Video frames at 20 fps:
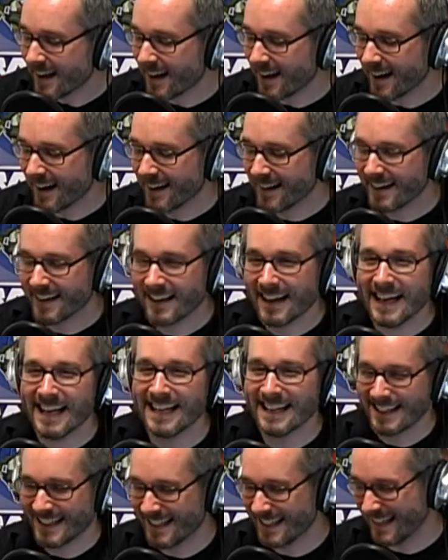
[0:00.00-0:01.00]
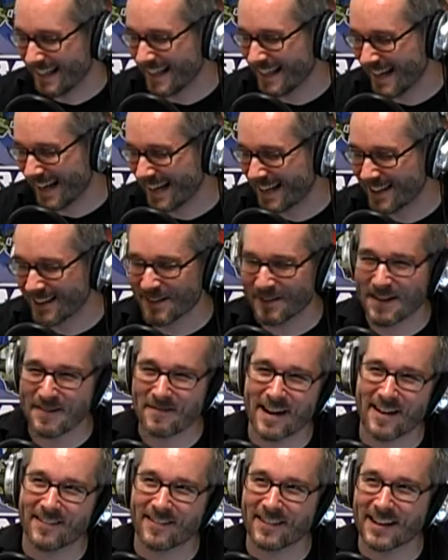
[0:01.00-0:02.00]
And I go to
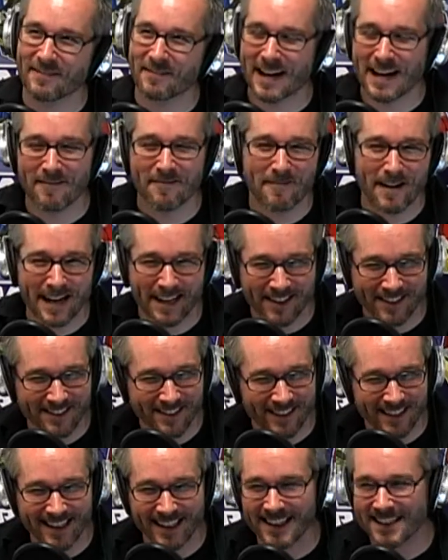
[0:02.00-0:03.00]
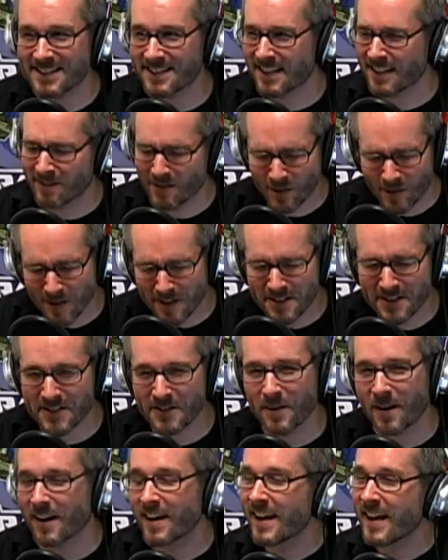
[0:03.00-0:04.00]
my mom, and I'm like, Mom, am I good looking? She's like, of
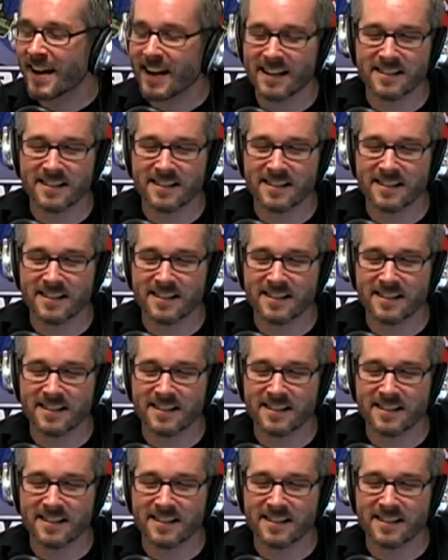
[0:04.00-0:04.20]
course you are.